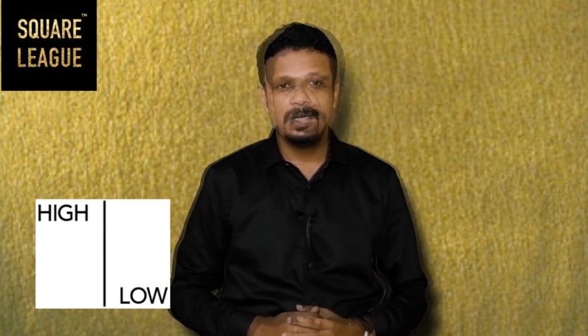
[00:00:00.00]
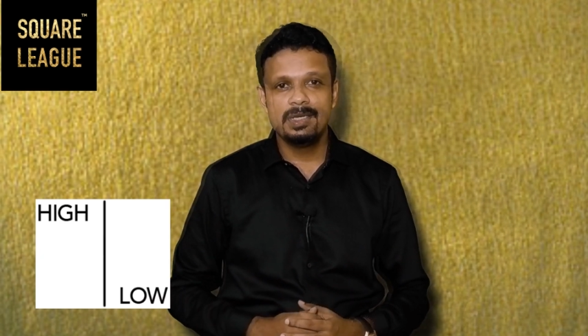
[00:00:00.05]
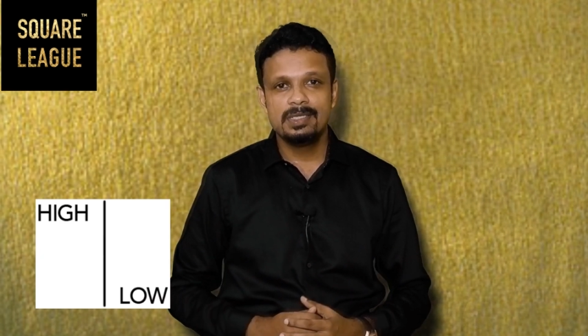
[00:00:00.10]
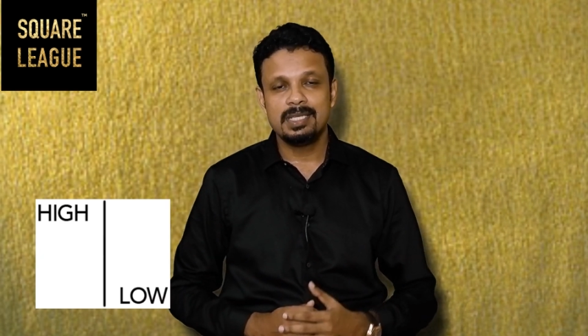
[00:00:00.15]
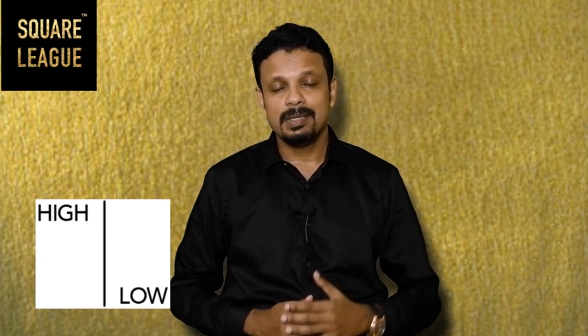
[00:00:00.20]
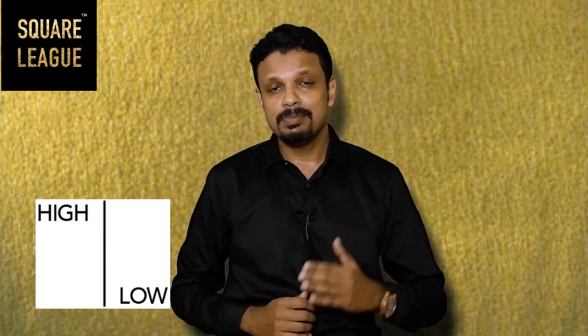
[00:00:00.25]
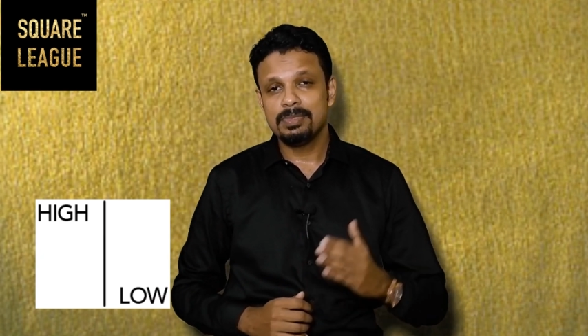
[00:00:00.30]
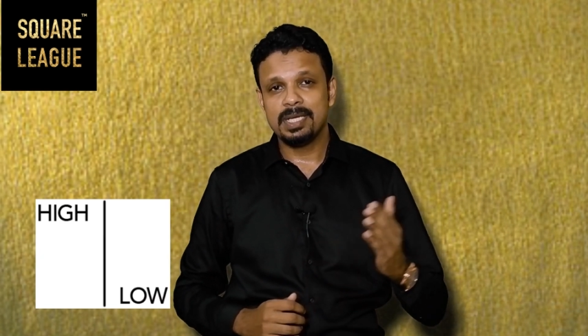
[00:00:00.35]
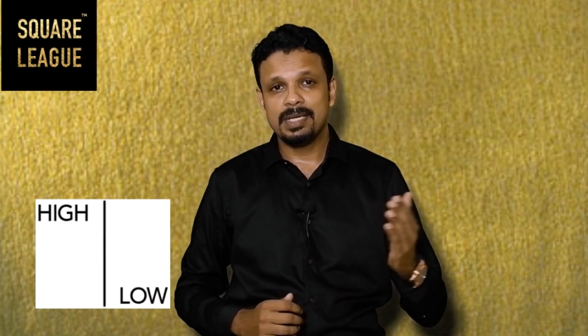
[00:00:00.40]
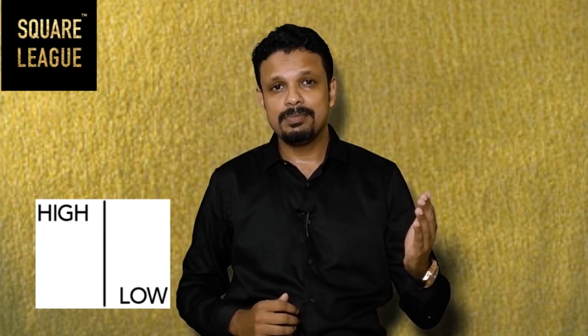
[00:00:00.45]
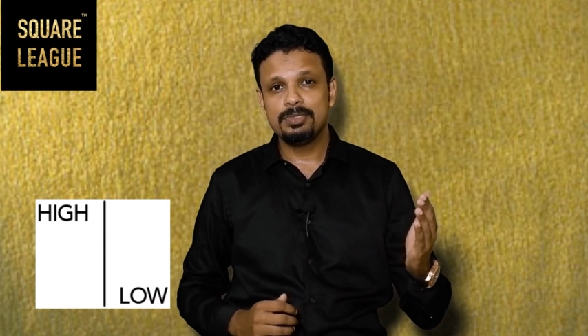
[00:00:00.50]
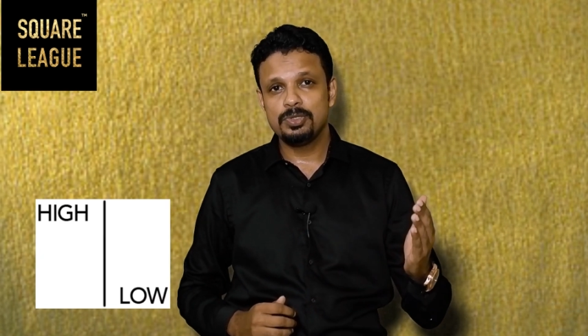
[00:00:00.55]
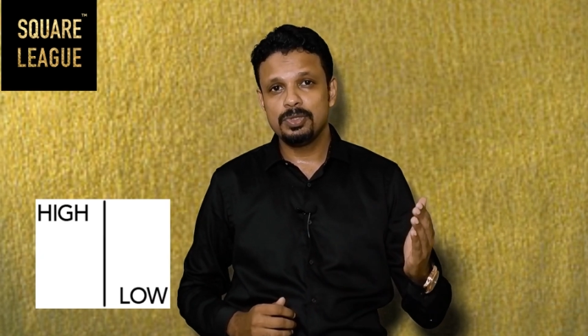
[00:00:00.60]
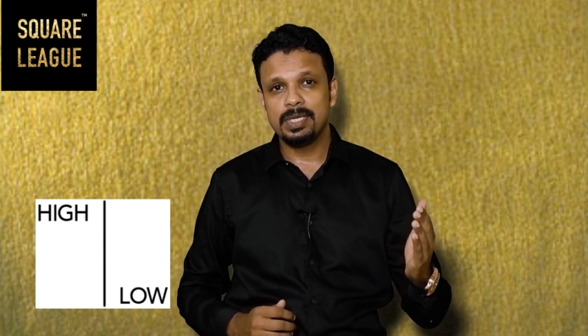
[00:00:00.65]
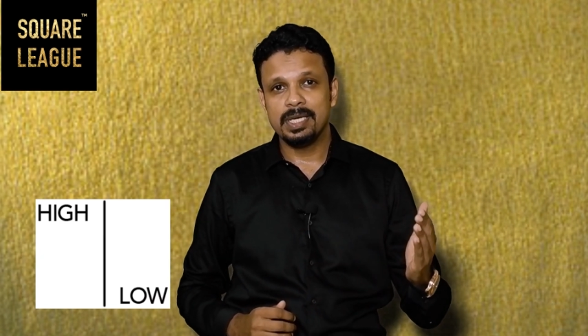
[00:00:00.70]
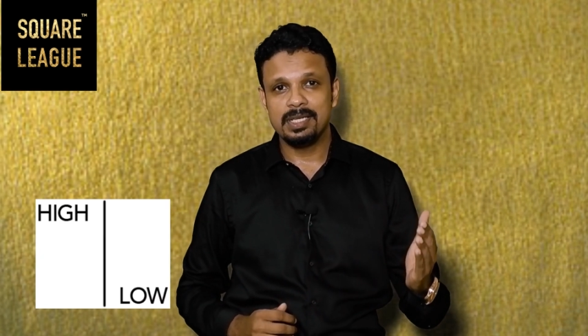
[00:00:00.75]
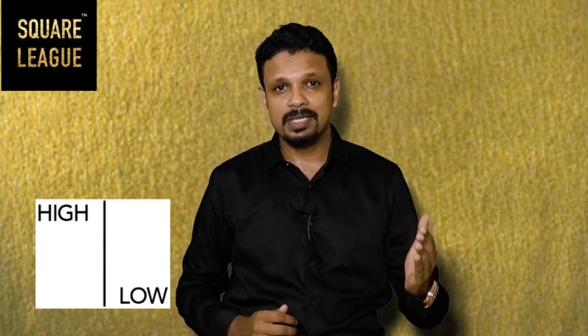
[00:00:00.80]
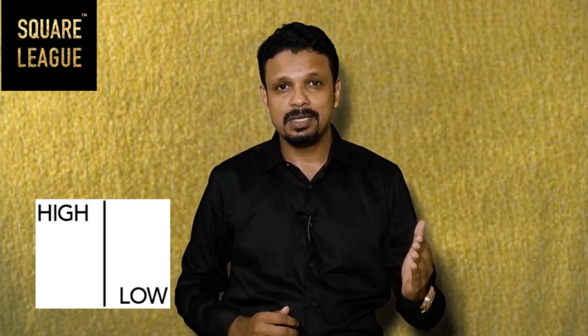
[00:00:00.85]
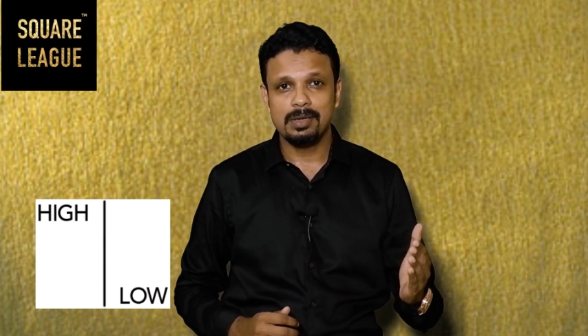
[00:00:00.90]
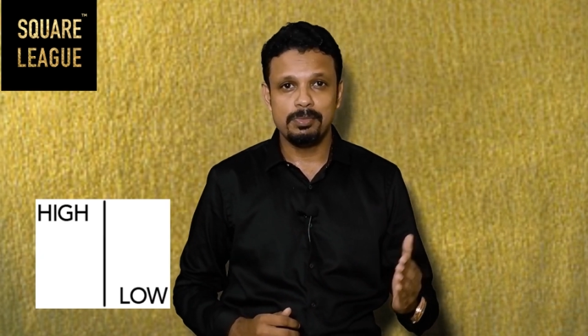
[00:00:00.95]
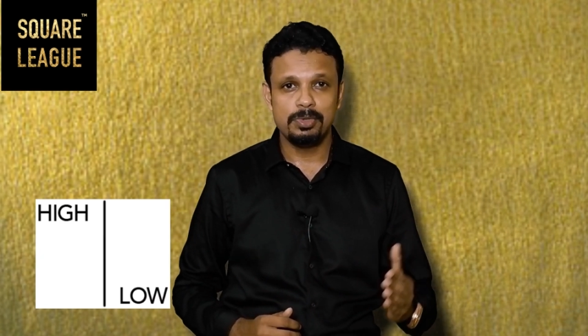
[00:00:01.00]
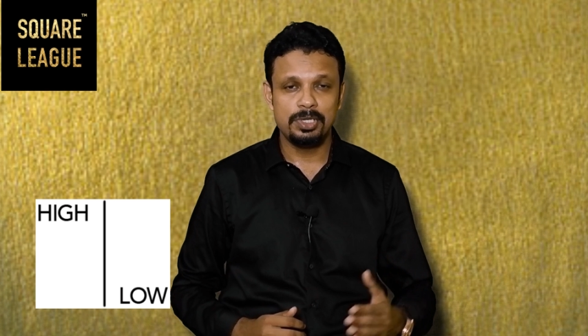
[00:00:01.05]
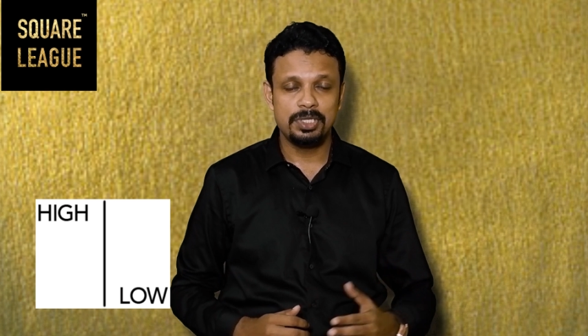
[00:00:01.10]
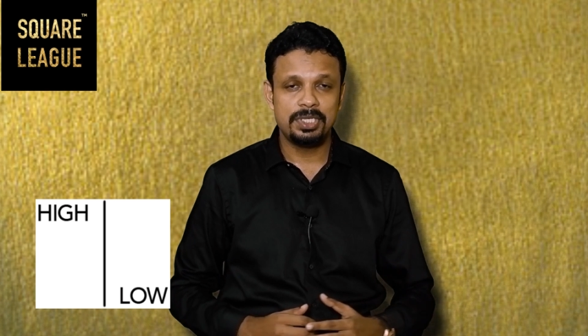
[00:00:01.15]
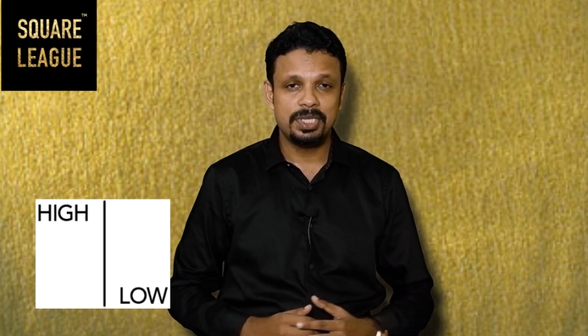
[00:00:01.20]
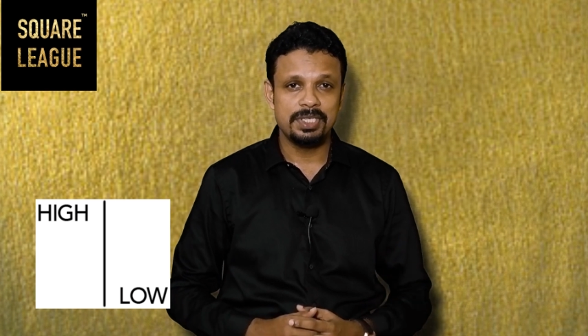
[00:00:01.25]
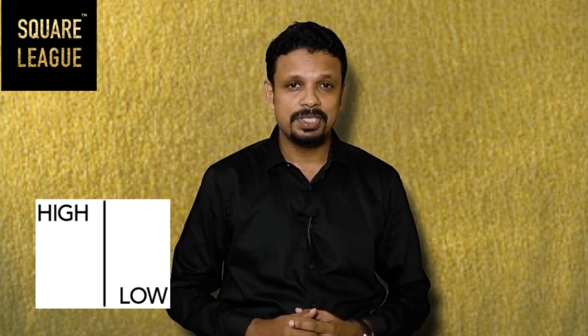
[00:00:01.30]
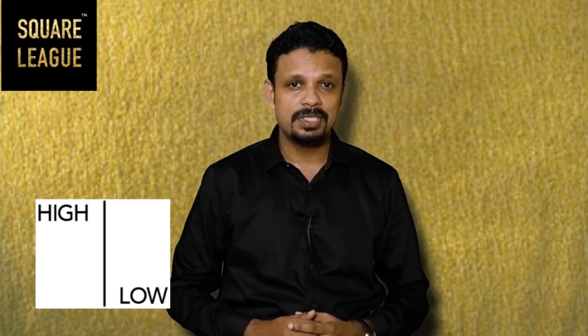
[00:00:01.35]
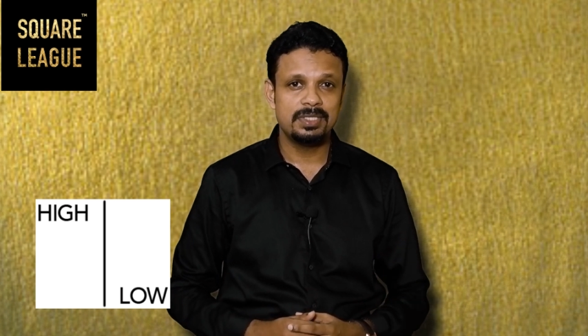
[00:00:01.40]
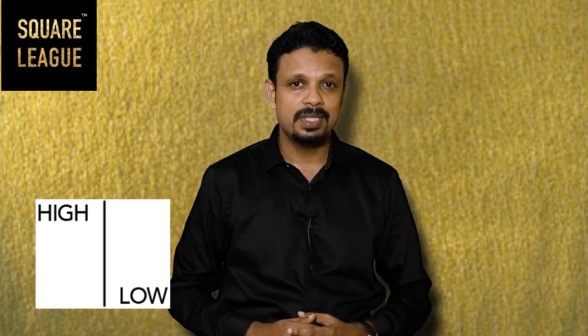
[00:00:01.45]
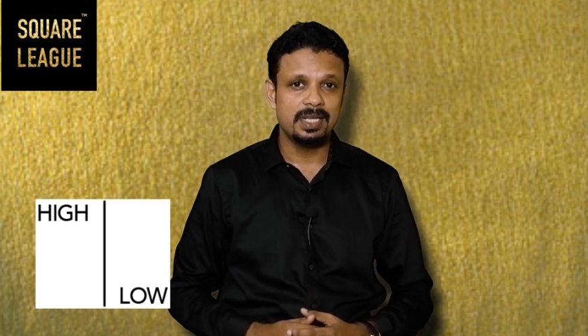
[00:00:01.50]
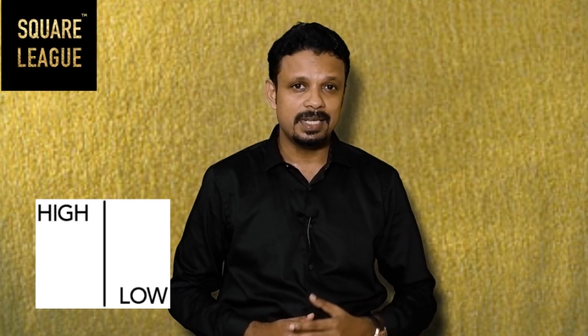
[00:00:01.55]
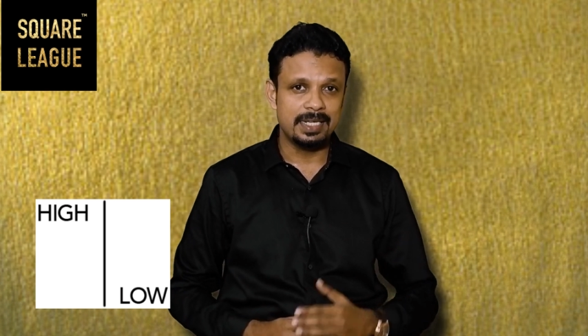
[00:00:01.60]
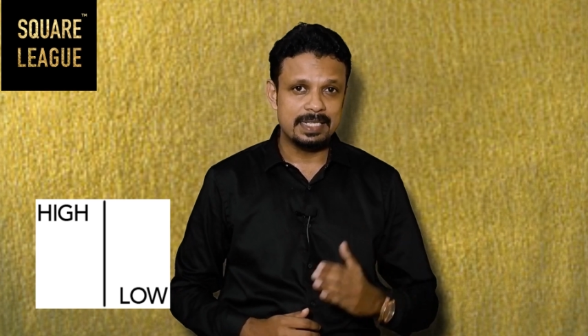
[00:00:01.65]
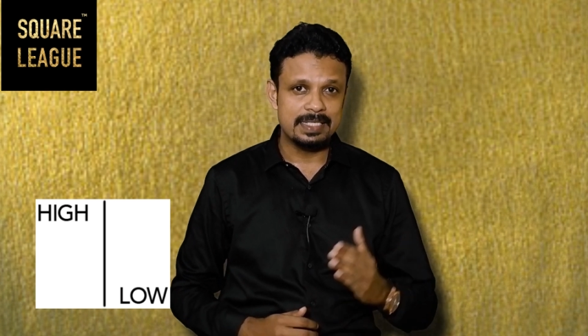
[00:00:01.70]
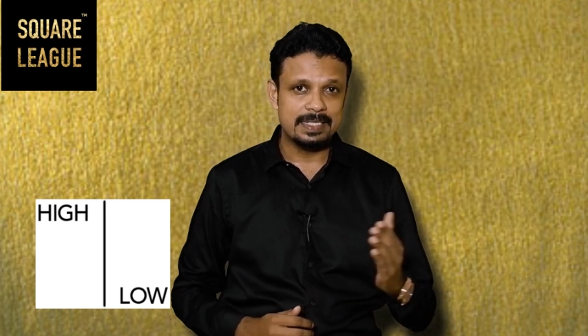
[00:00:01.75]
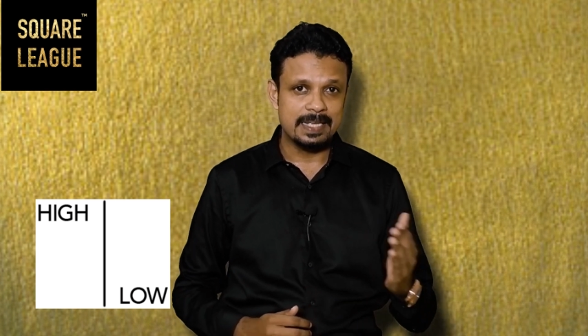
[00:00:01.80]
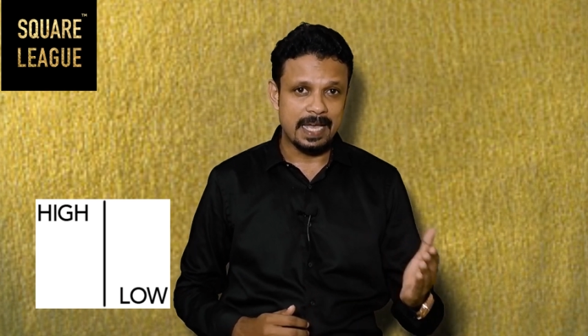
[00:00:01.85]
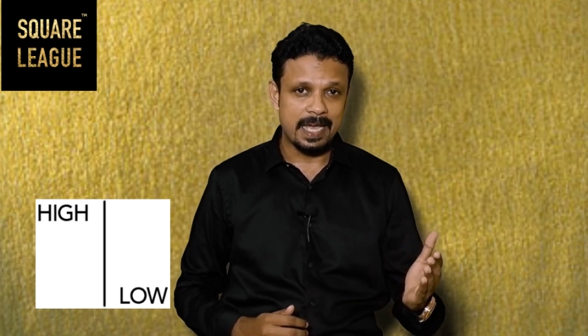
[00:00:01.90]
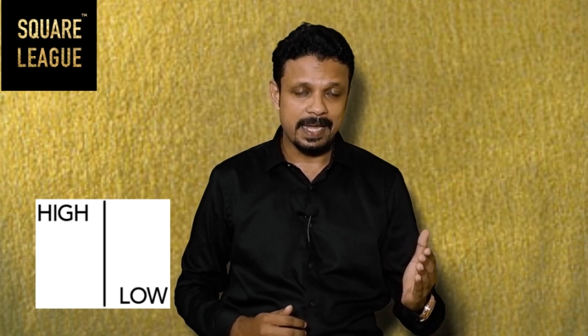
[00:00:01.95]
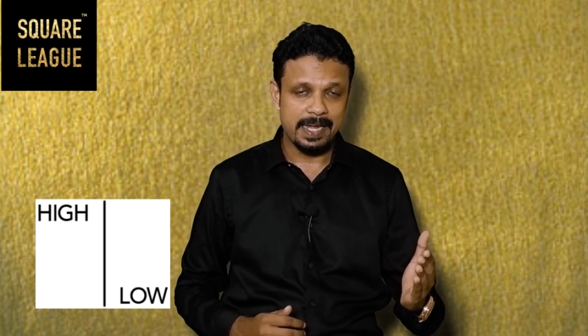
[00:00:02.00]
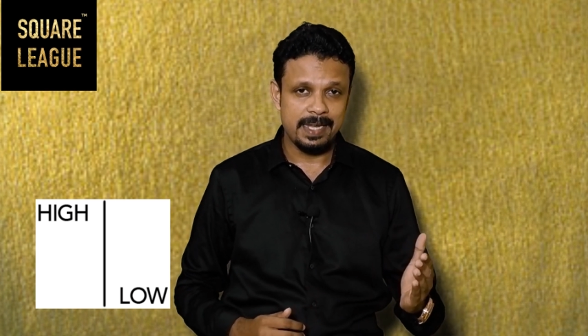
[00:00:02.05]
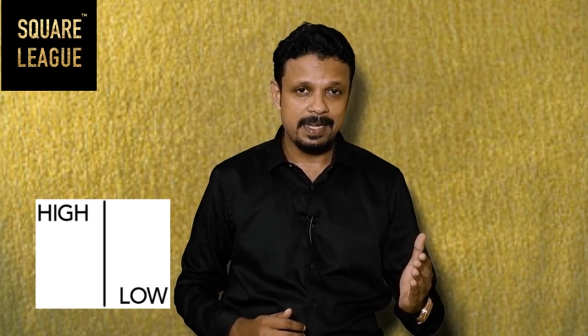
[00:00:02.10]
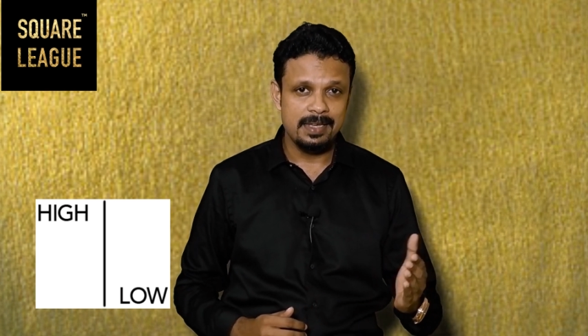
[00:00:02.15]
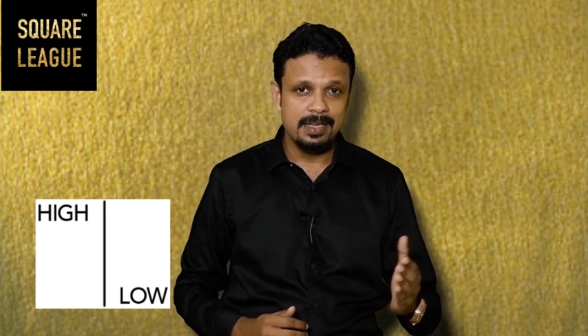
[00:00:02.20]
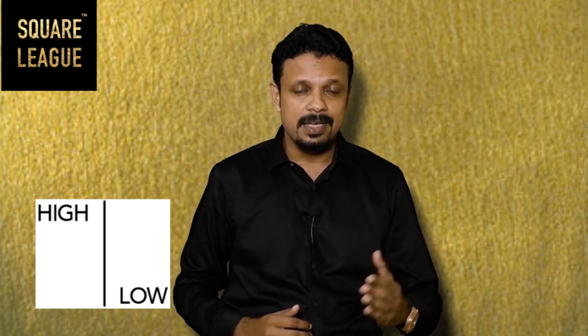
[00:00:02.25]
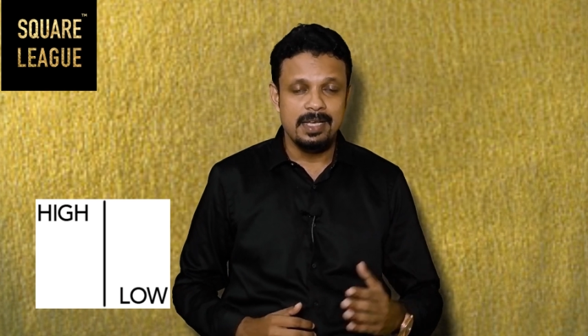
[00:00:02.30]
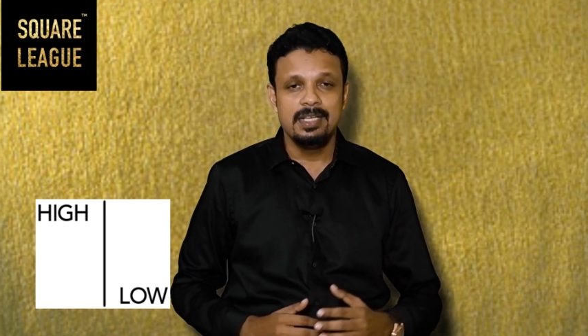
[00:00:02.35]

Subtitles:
Sometimes you get a communication that it is high,